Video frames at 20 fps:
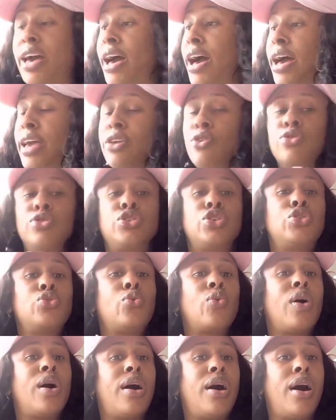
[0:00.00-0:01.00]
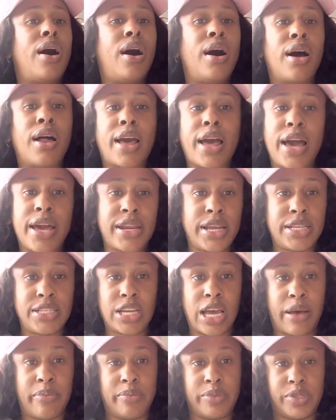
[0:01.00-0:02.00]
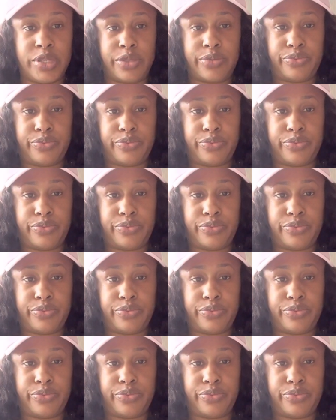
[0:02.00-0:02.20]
I used to do all kind of jobs,